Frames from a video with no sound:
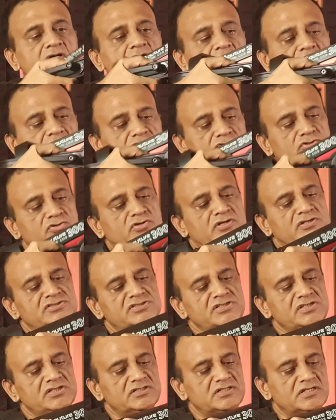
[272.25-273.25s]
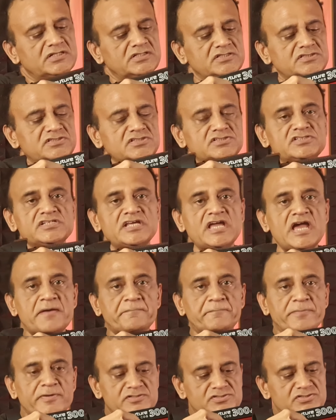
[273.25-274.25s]
So you can see that this is the
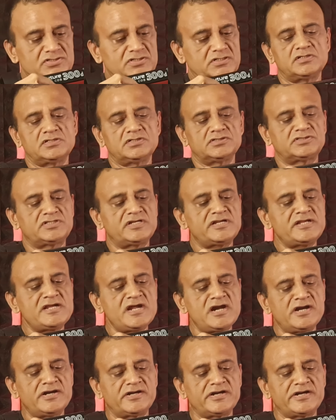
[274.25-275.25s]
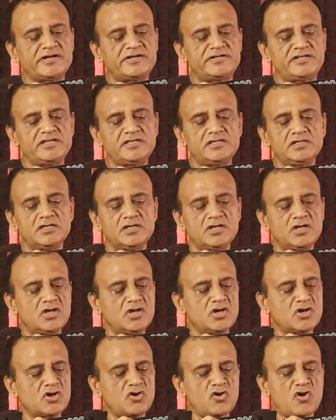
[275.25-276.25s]
Aputure 300D
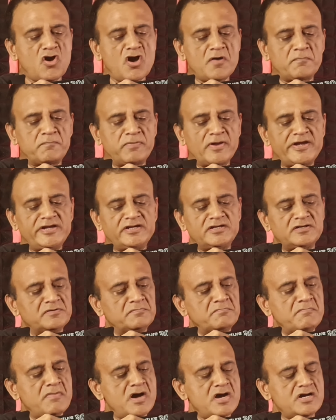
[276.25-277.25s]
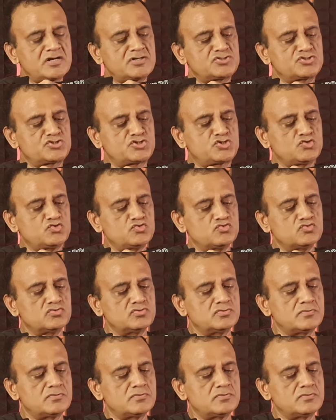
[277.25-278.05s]
Cob Light Mark II.